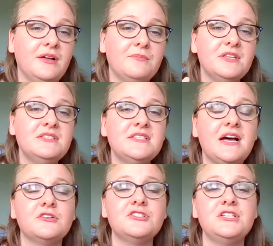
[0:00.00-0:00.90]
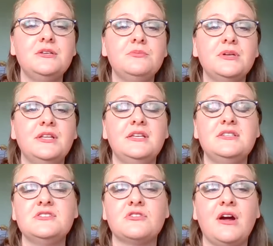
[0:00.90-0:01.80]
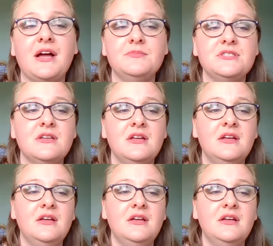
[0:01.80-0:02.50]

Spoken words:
this is how she really describes